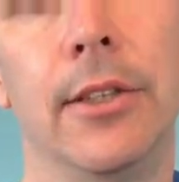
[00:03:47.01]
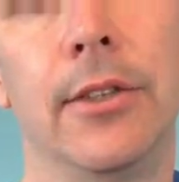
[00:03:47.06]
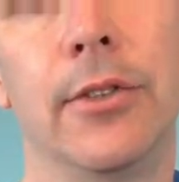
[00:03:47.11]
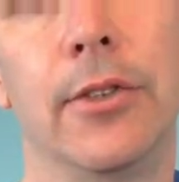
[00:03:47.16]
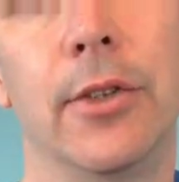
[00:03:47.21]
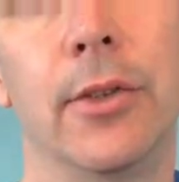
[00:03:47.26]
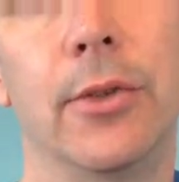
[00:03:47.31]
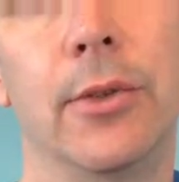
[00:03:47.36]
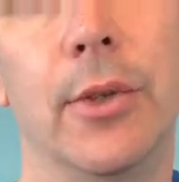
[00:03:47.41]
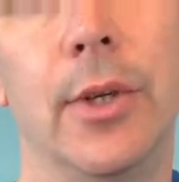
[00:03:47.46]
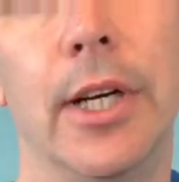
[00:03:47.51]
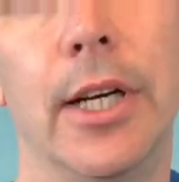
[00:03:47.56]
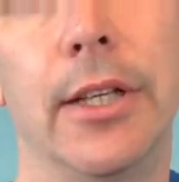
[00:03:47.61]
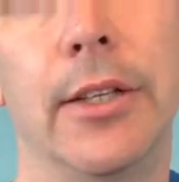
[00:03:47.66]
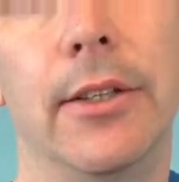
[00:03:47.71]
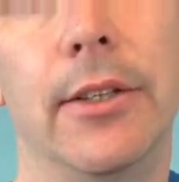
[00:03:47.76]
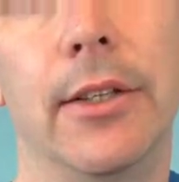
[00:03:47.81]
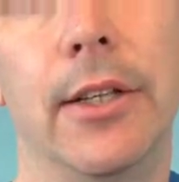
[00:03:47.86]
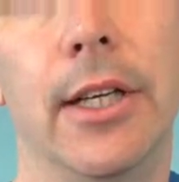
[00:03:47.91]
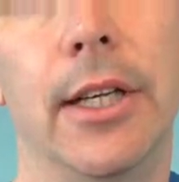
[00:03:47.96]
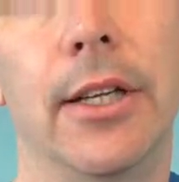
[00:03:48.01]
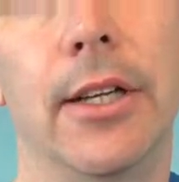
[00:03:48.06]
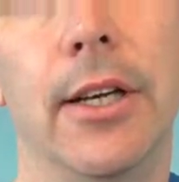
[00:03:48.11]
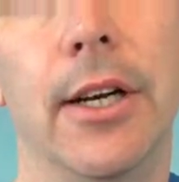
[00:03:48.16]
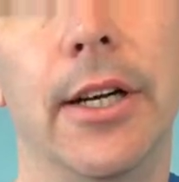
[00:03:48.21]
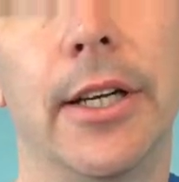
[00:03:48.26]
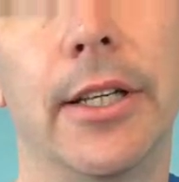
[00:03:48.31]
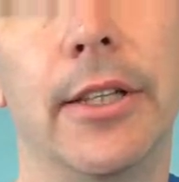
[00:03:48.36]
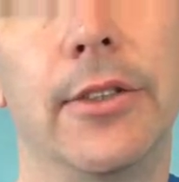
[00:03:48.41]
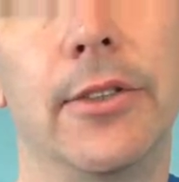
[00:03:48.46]
So to
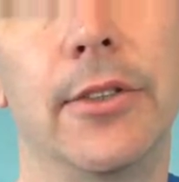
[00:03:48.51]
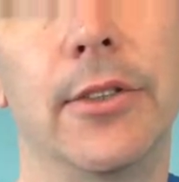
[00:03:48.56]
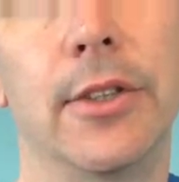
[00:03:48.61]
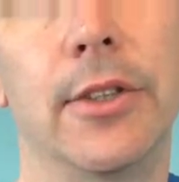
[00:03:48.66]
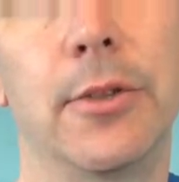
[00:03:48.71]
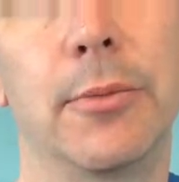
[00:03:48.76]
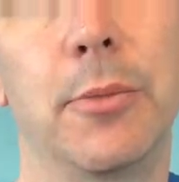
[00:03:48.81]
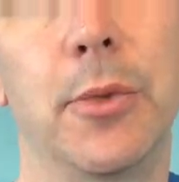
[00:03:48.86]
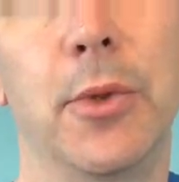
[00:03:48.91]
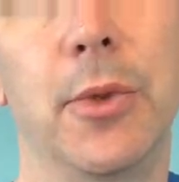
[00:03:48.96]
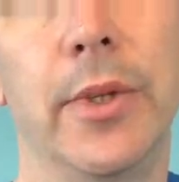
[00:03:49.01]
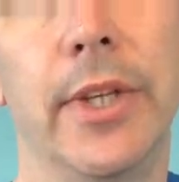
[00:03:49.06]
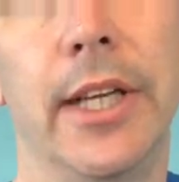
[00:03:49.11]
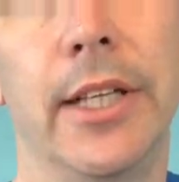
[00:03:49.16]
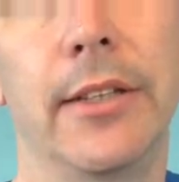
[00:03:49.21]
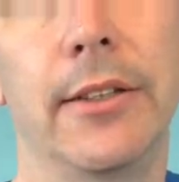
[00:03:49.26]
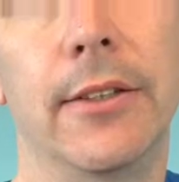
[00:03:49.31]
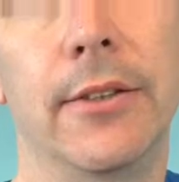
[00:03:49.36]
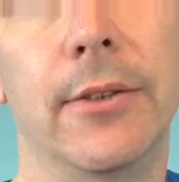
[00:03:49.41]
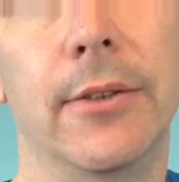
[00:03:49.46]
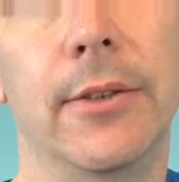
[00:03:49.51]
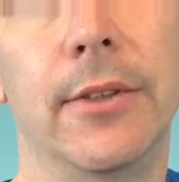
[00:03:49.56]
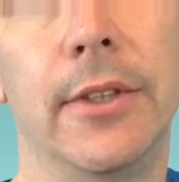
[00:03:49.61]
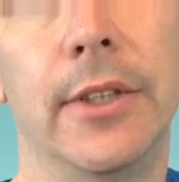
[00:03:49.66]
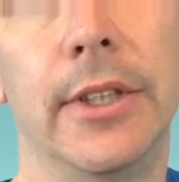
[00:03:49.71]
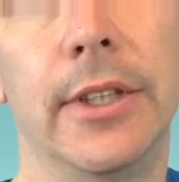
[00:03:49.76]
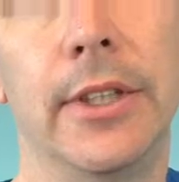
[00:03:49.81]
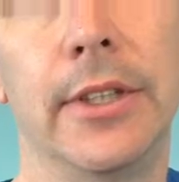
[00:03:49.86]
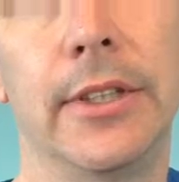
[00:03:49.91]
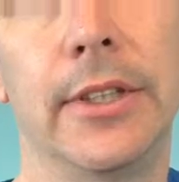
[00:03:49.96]
unlock it, you just pull that little
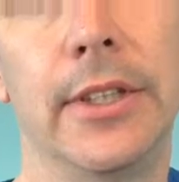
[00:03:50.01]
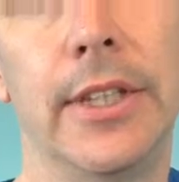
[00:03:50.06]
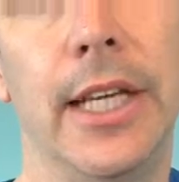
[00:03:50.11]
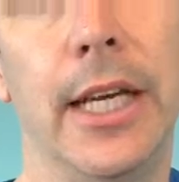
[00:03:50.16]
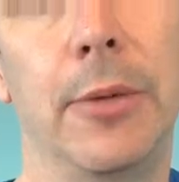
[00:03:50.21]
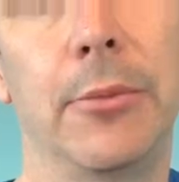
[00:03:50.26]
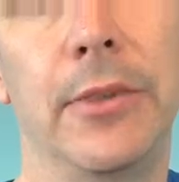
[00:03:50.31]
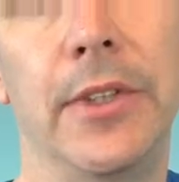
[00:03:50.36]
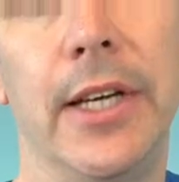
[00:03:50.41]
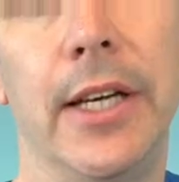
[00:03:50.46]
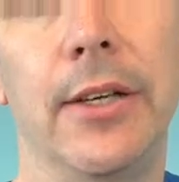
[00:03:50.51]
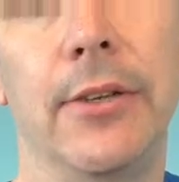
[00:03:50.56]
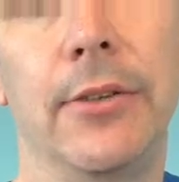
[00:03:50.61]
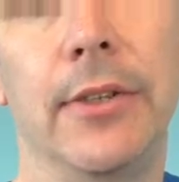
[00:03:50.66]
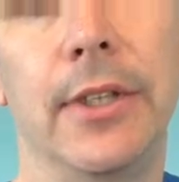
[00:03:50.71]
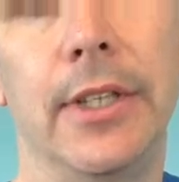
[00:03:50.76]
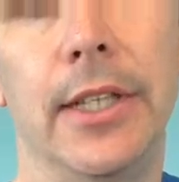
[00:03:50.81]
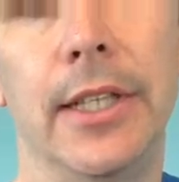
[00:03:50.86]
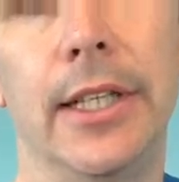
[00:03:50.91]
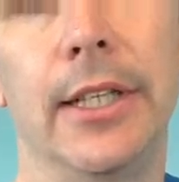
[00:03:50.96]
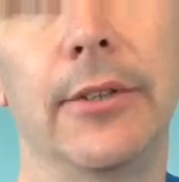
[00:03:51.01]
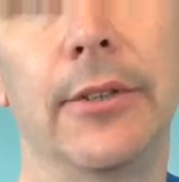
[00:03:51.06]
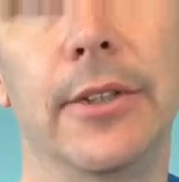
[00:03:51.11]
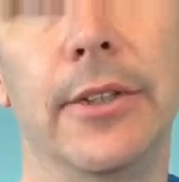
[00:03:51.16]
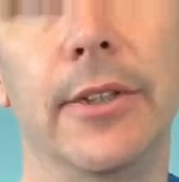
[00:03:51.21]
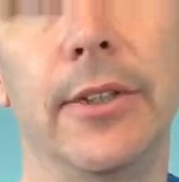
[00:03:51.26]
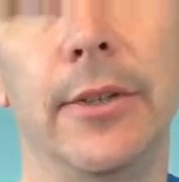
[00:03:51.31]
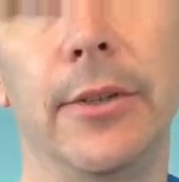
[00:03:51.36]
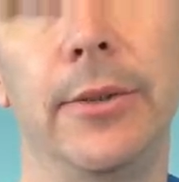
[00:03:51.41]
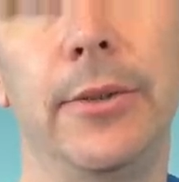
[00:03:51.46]
snap down, and now
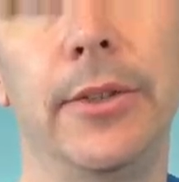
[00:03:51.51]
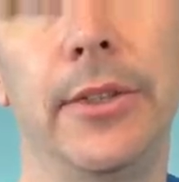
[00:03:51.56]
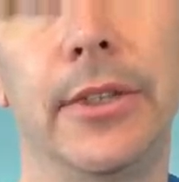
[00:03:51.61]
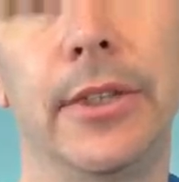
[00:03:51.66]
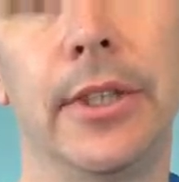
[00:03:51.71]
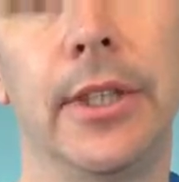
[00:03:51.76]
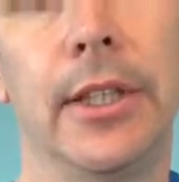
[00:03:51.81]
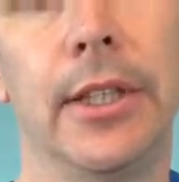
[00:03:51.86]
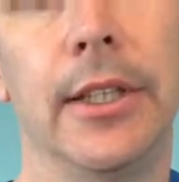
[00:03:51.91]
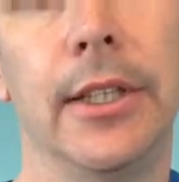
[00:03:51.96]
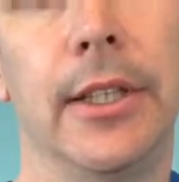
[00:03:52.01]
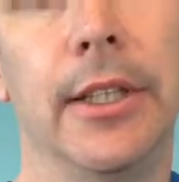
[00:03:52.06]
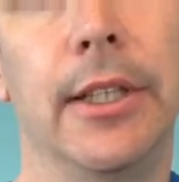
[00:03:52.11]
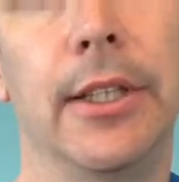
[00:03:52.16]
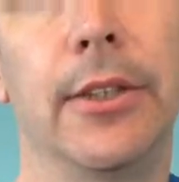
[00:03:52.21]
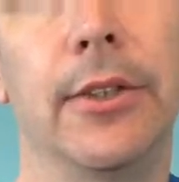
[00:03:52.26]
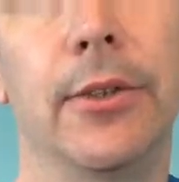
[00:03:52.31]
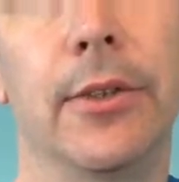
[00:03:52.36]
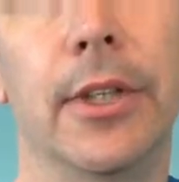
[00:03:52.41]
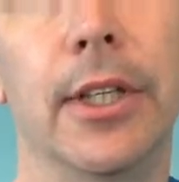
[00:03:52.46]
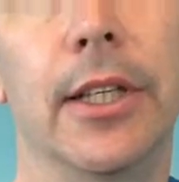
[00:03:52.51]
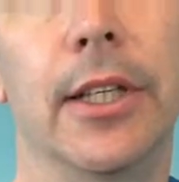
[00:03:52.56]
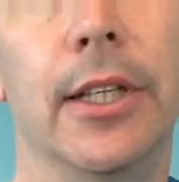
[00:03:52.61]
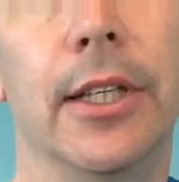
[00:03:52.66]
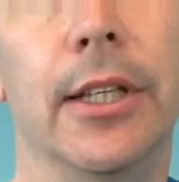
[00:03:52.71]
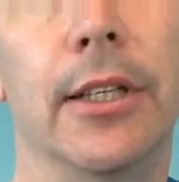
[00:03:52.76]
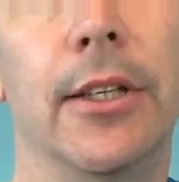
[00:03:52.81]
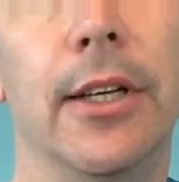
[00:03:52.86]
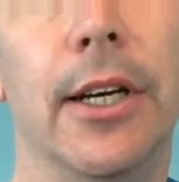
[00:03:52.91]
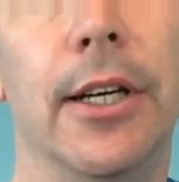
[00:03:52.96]
it's loose, and you can
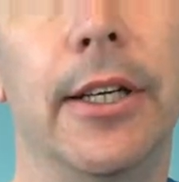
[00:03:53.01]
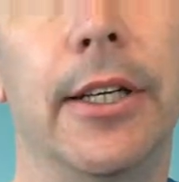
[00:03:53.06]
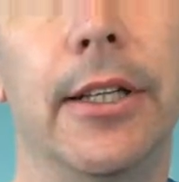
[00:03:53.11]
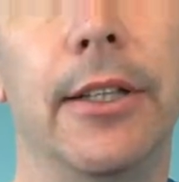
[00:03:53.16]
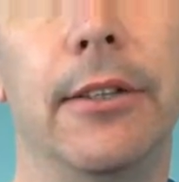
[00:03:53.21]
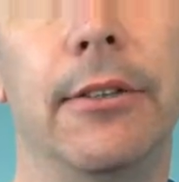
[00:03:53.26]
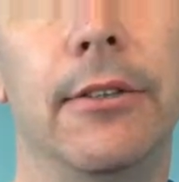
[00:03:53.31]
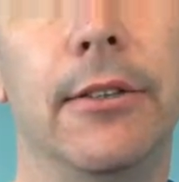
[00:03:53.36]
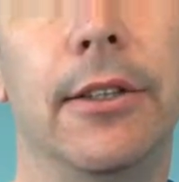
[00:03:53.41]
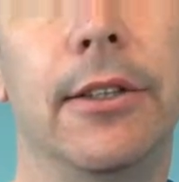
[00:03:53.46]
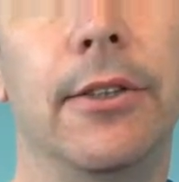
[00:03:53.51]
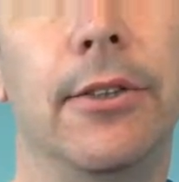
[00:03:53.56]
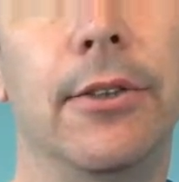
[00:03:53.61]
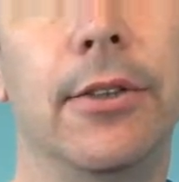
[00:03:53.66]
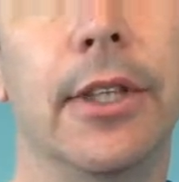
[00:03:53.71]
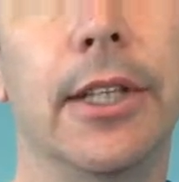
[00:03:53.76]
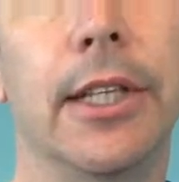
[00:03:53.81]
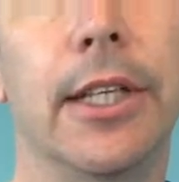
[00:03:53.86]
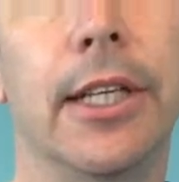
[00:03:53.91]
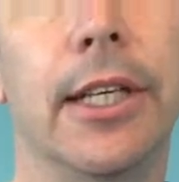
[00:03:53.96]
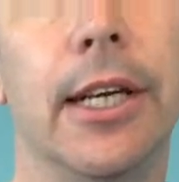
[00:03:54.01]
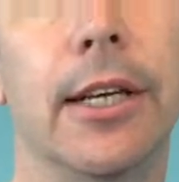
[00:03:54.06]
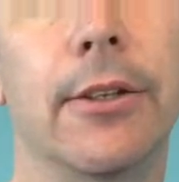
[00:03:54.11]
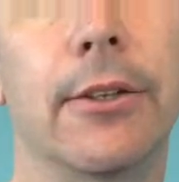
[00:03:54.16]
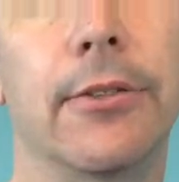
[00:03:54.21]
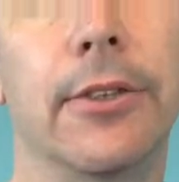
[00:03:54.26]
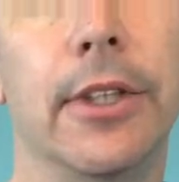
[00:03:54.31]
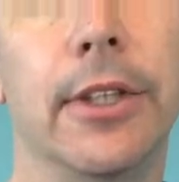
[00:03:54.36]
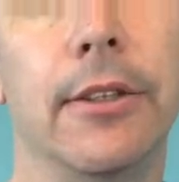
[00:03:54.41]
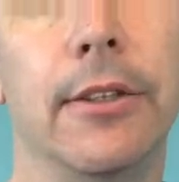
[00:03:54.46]
unlock it and you can get out
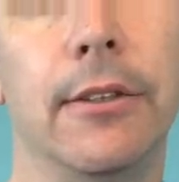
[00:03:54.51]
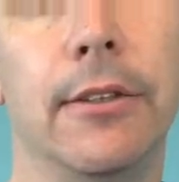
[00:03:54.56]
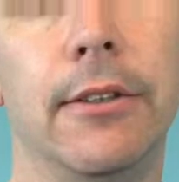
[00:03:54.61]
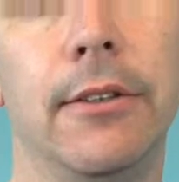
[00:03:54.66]
of it.